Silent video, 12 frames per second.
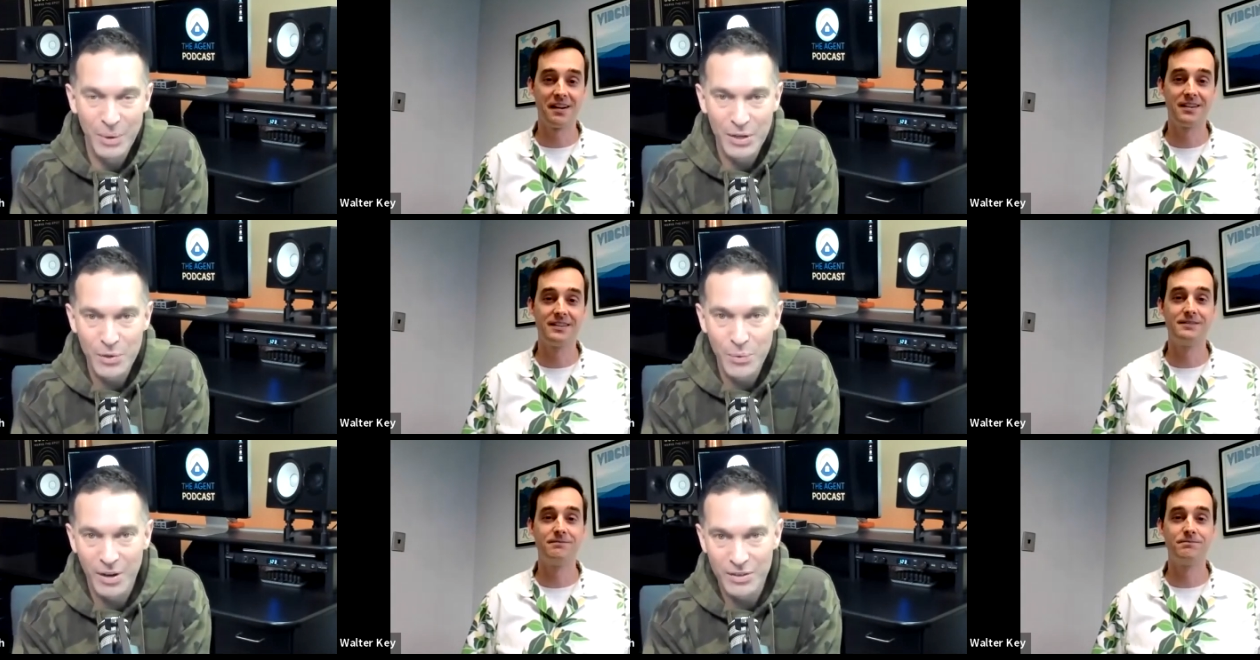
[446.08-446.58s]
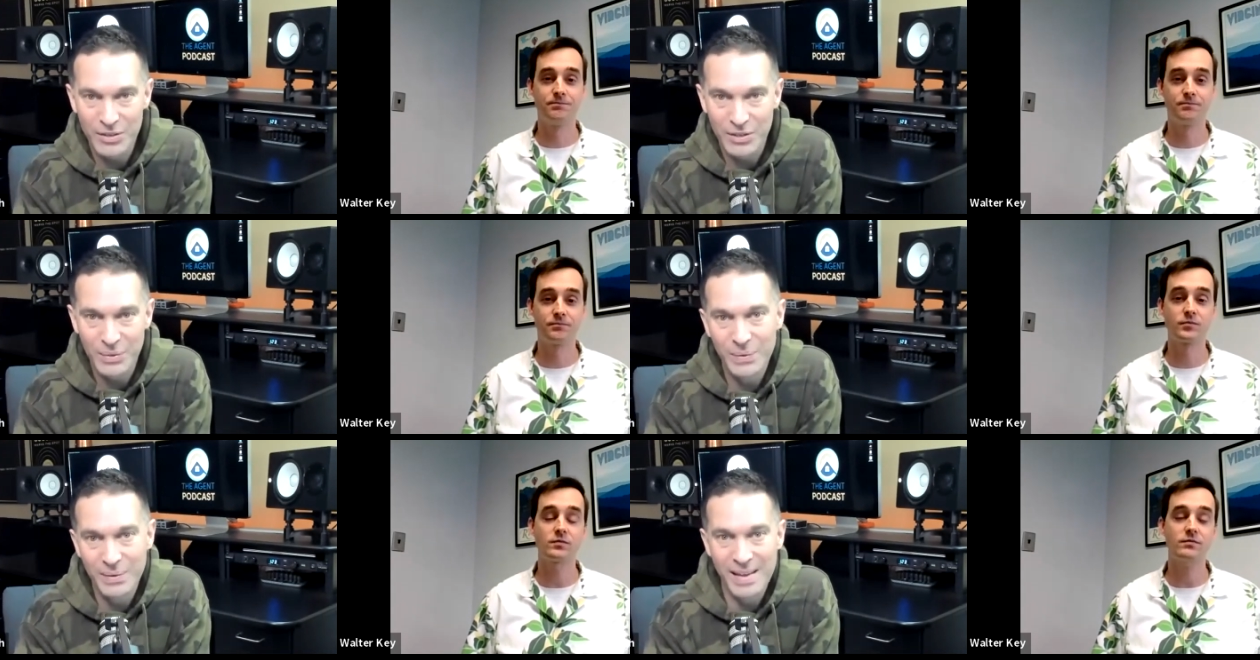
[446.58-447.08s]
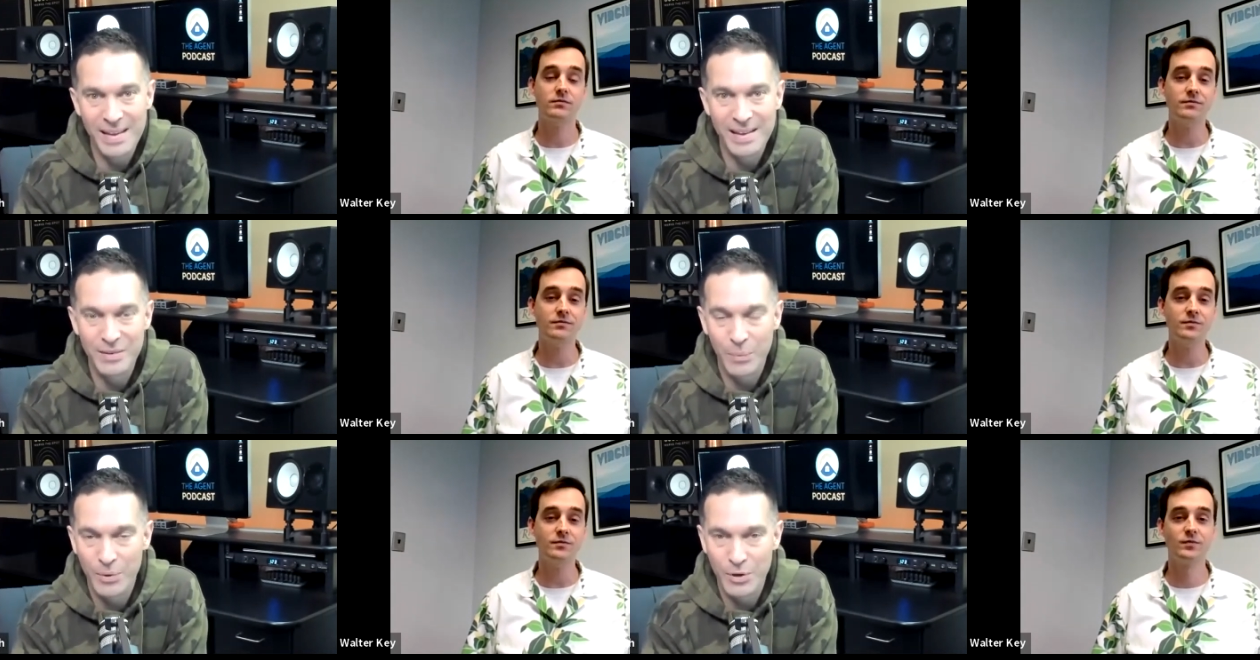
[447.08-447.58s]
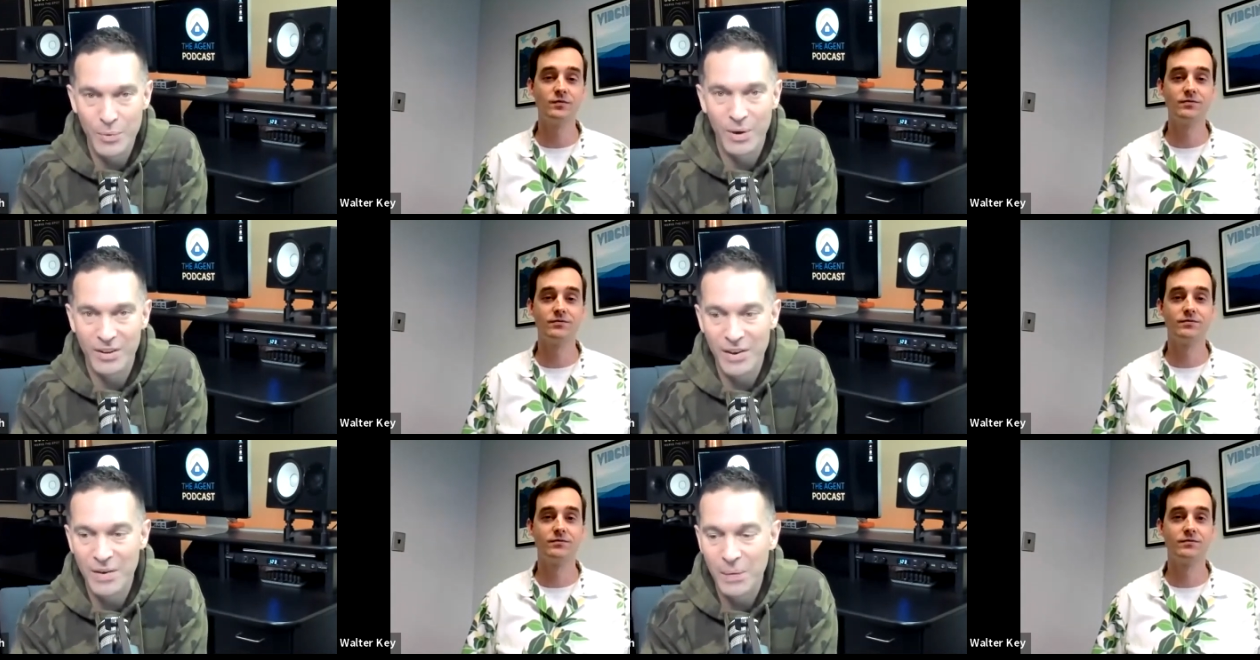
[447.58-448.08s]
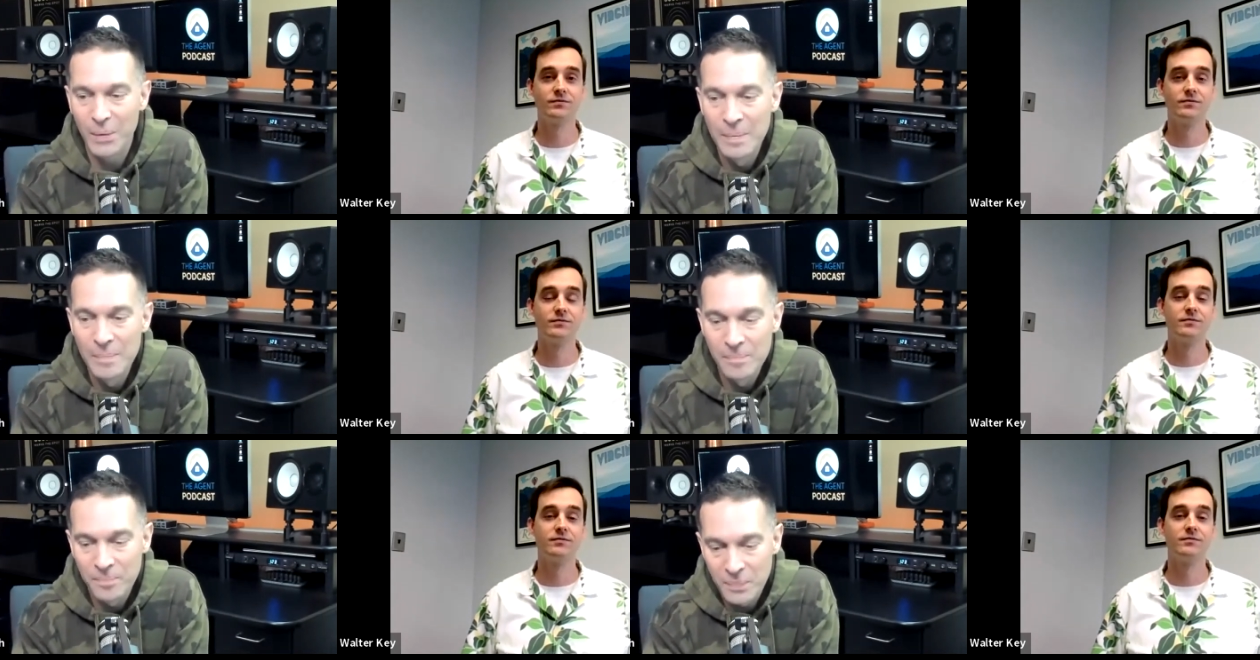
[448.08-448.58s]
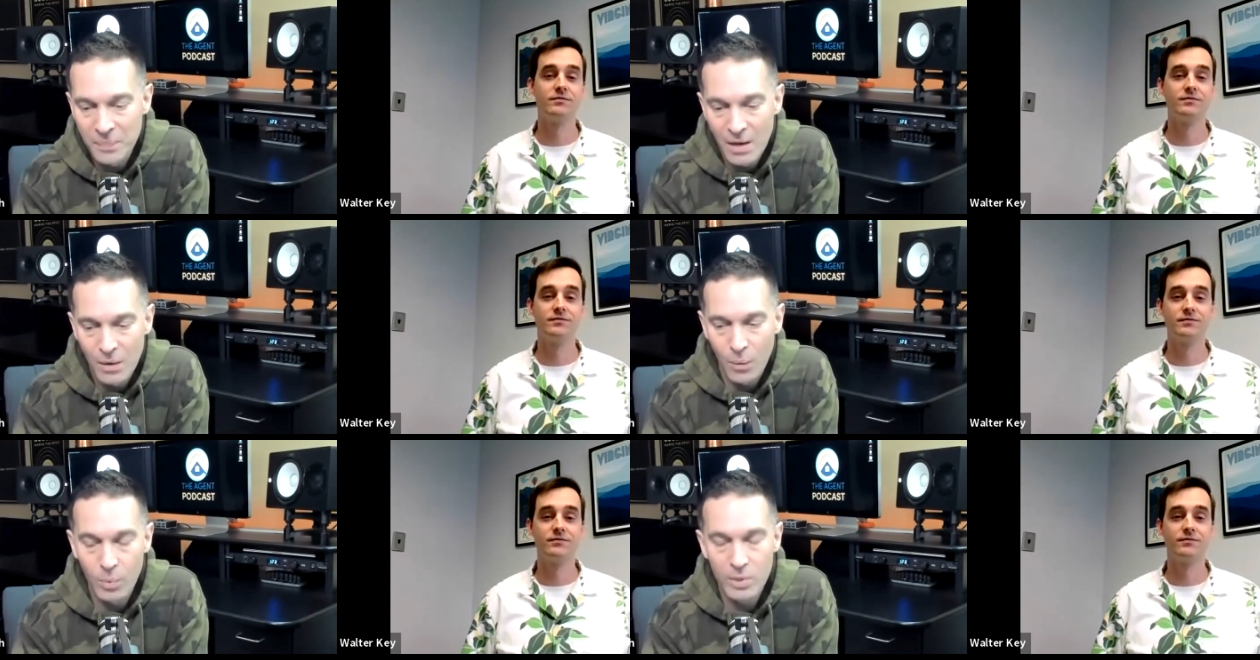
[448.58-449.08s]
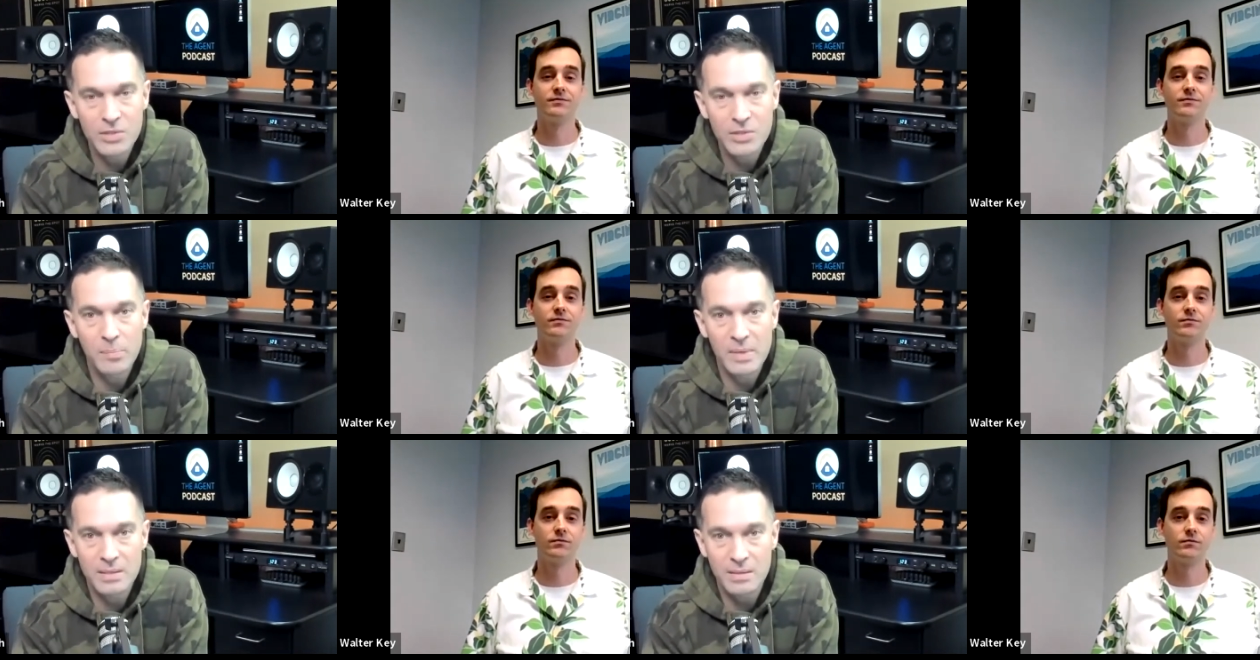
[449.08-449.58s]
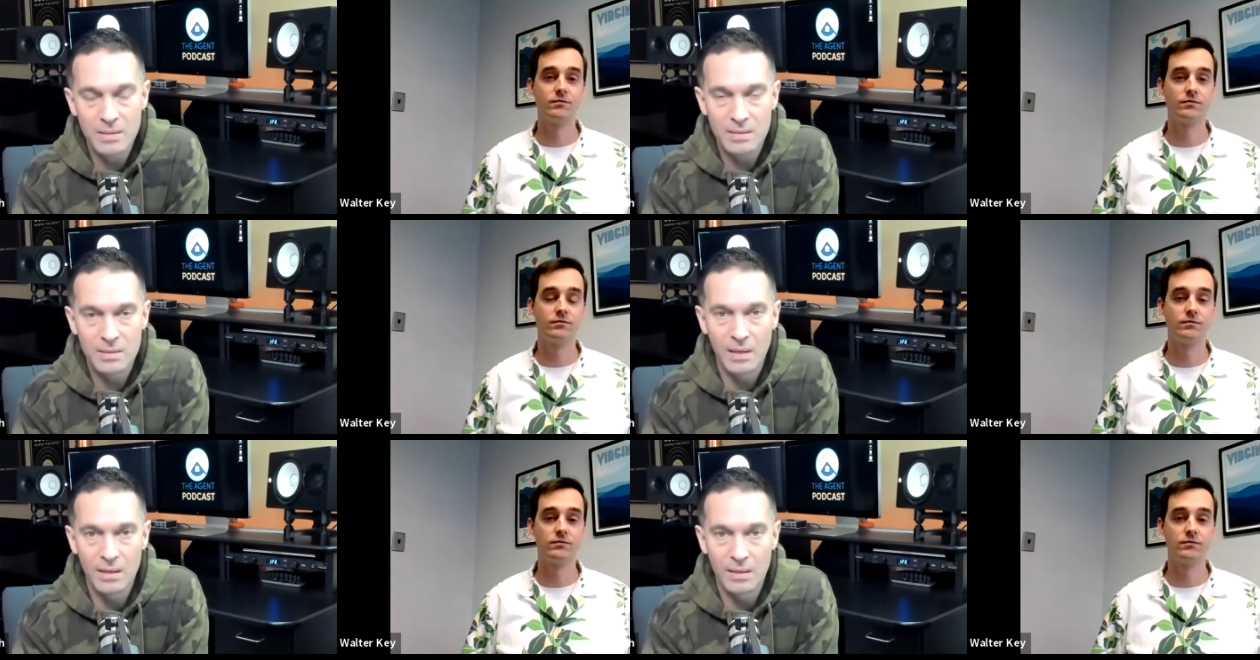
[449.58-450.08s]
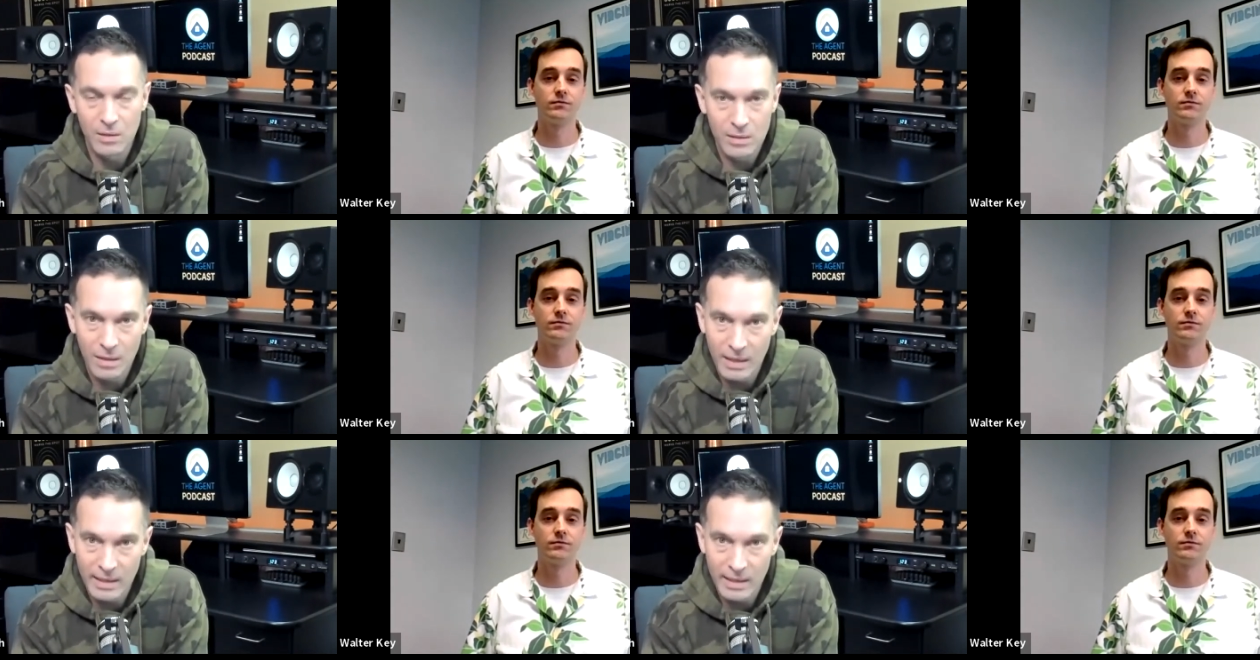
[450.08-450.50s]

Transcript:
Speaker 1: what you want to do and where you want to go. What does your business look